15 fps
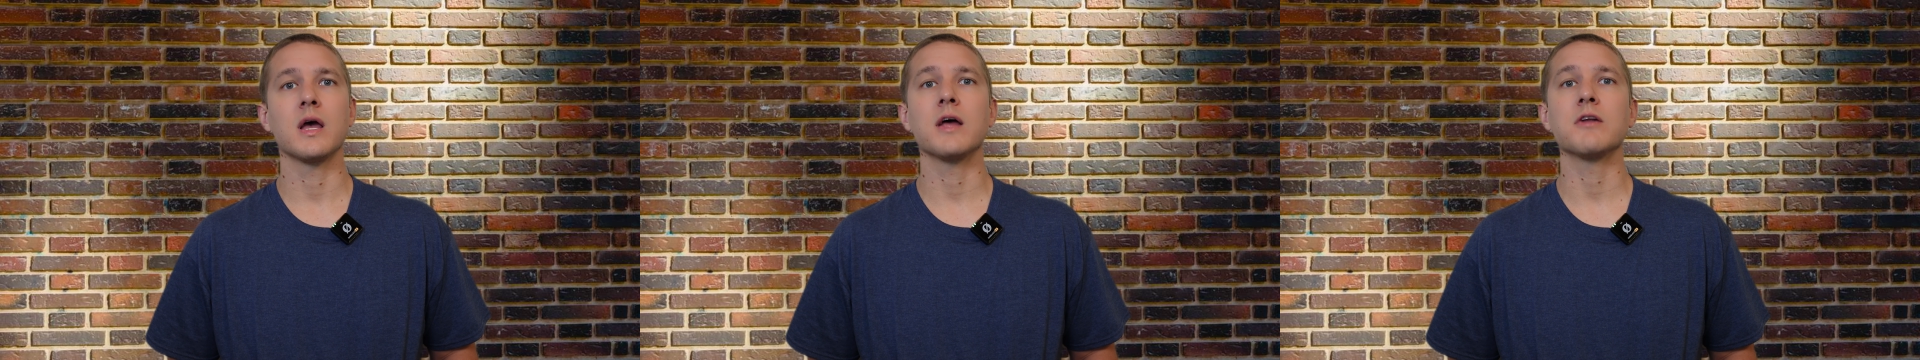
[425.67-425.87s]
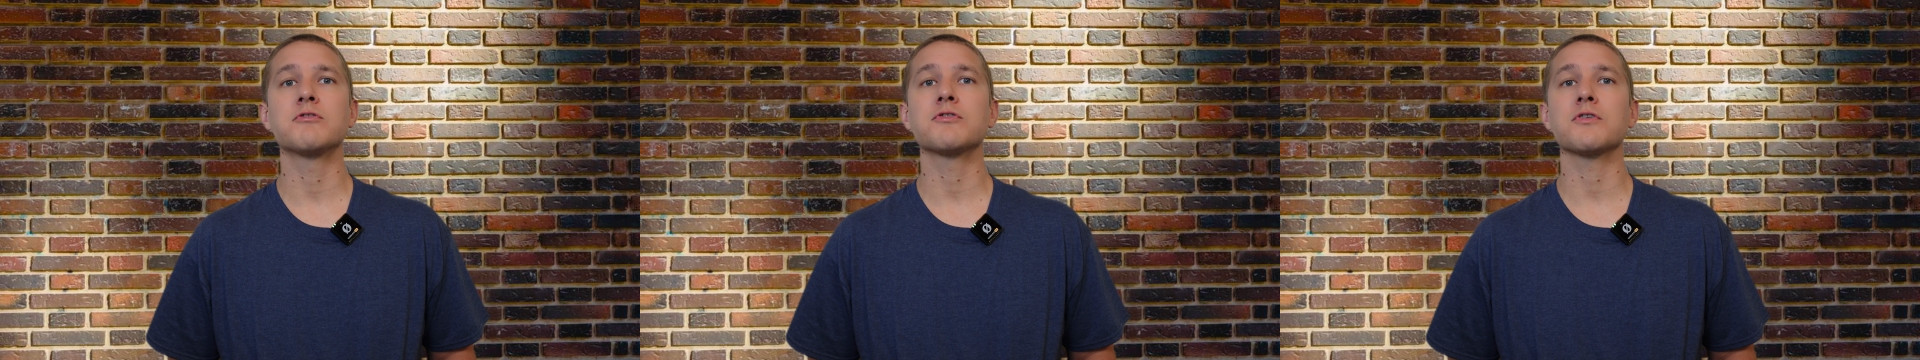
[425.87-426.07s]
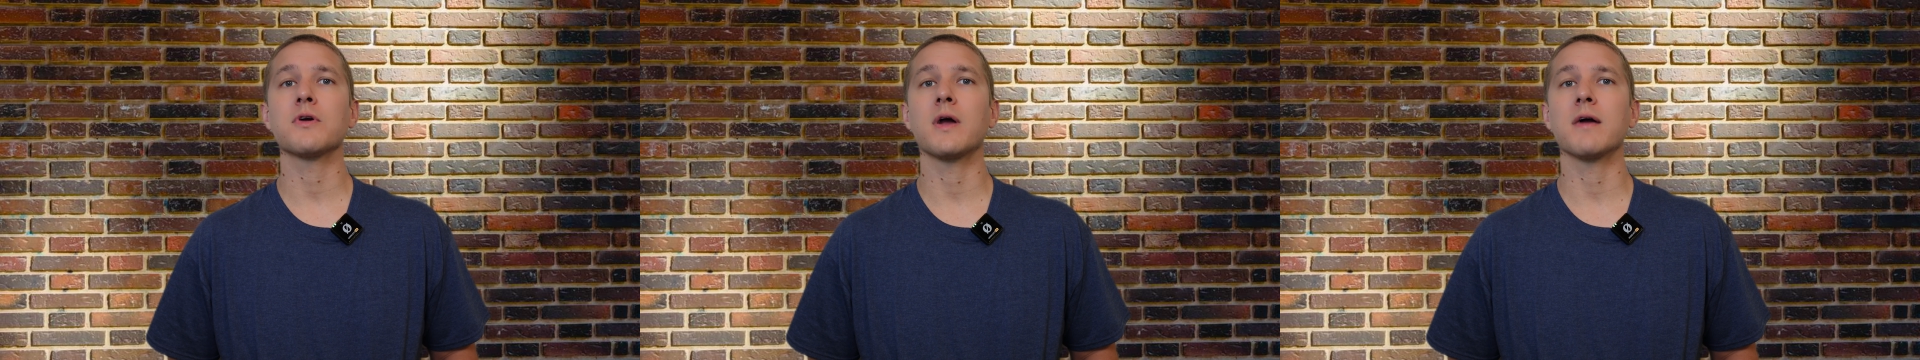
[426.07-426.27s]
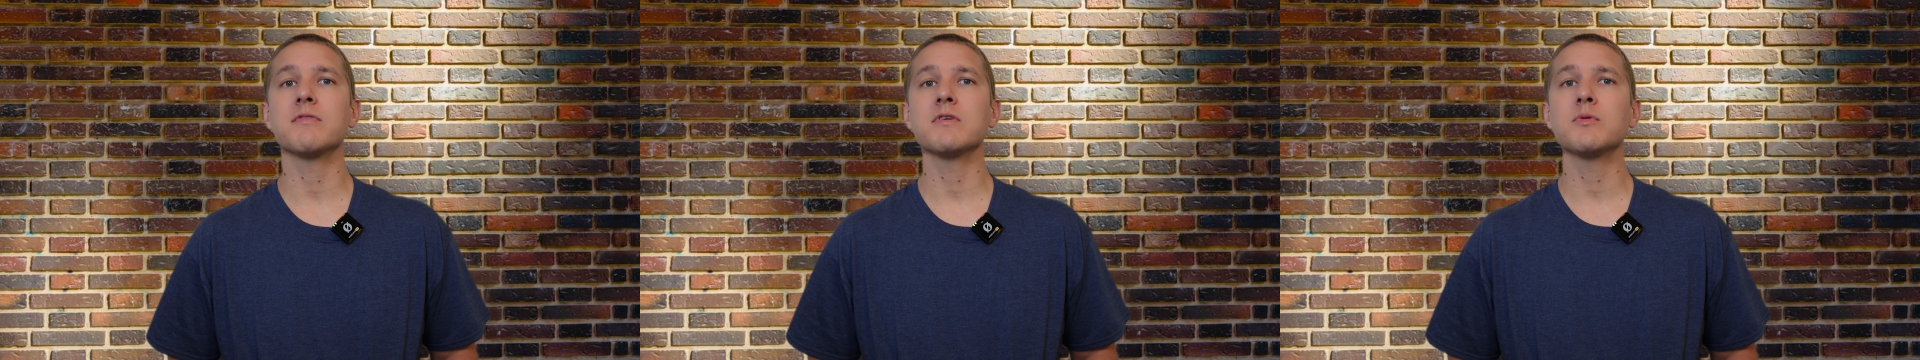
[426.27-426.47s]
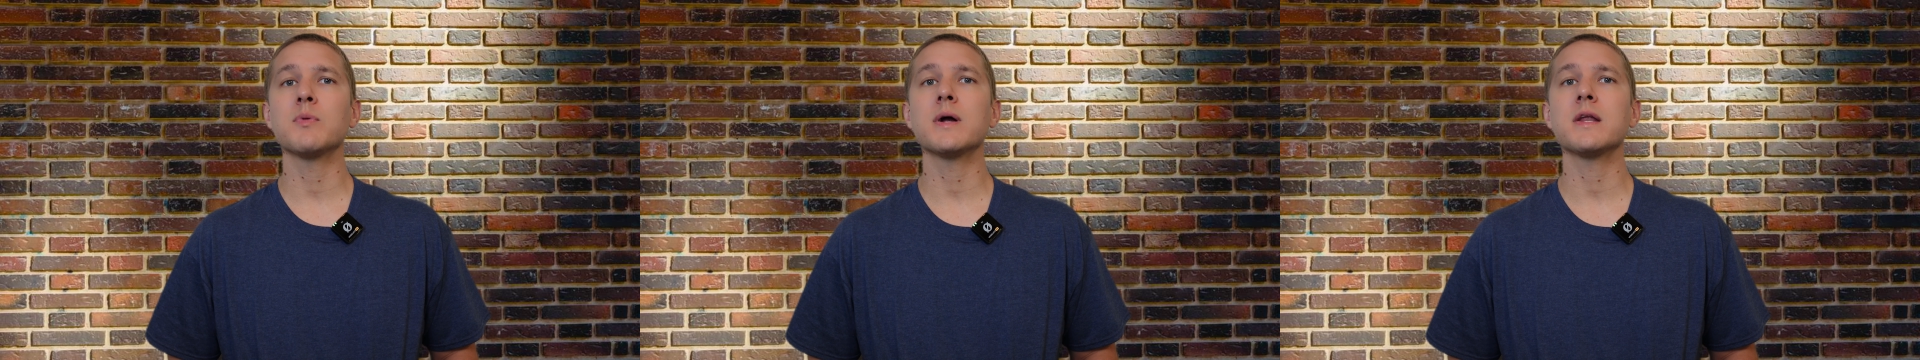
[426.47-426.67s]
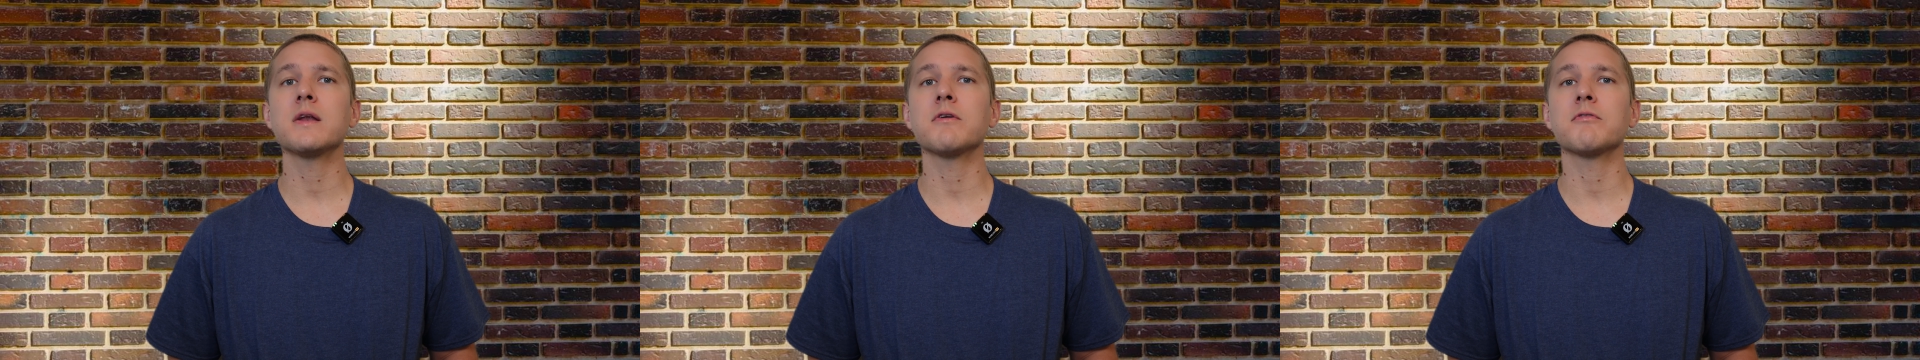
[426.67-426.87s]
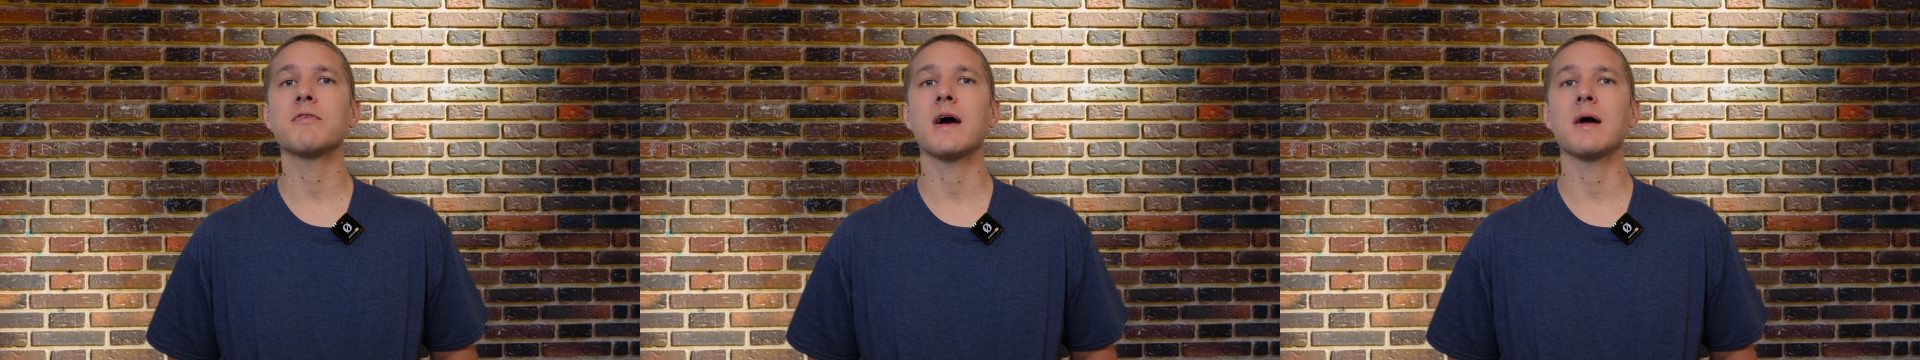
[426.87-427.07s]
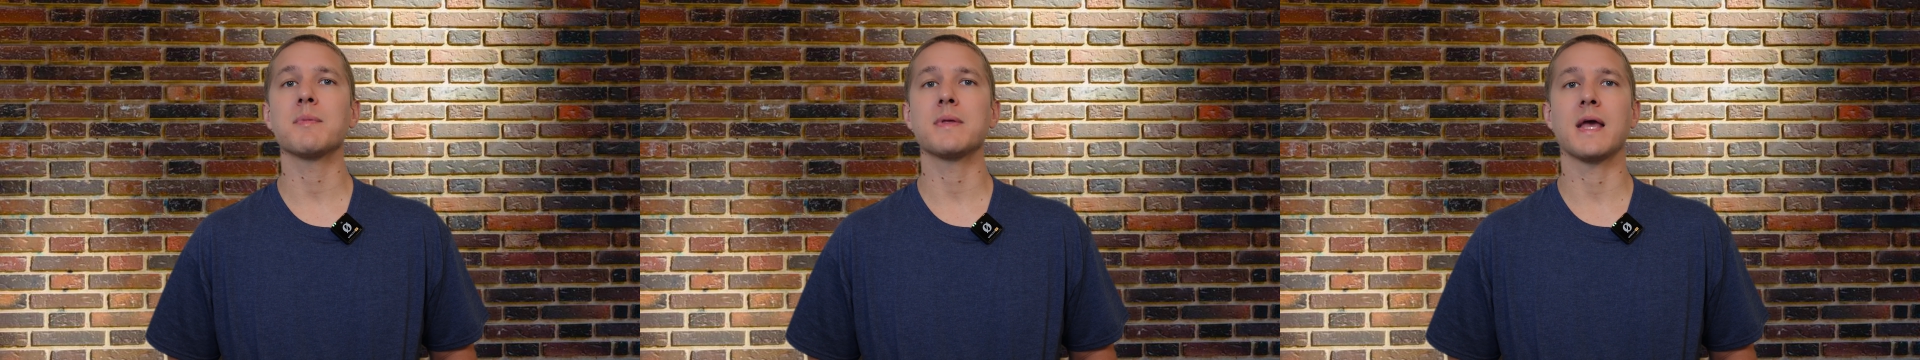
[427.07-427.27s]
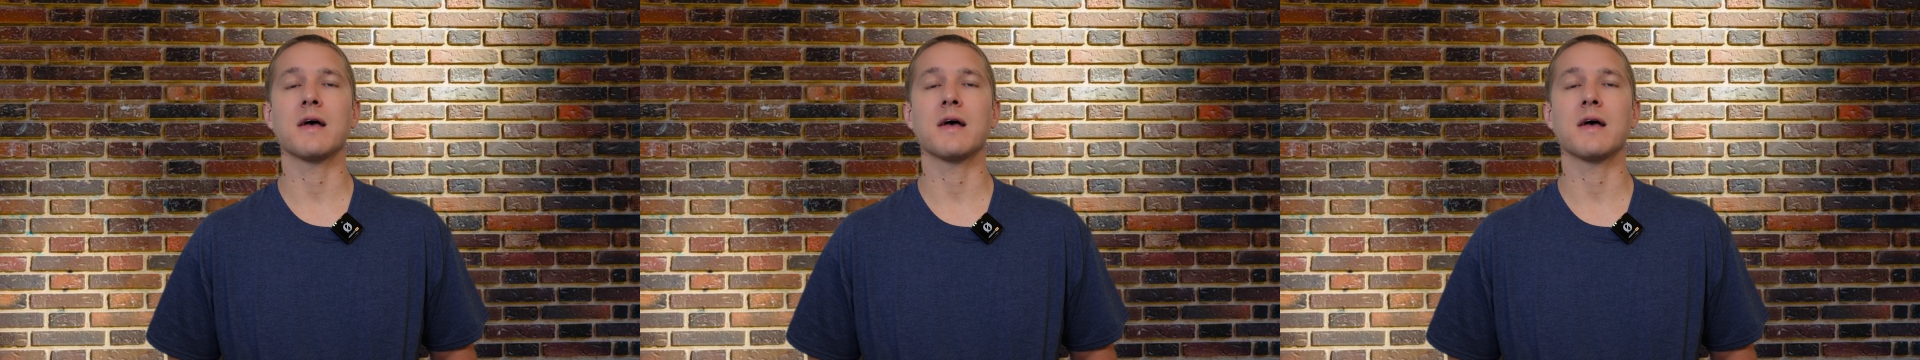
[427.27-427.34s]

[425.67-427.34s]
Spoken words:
Ensure everyone in your family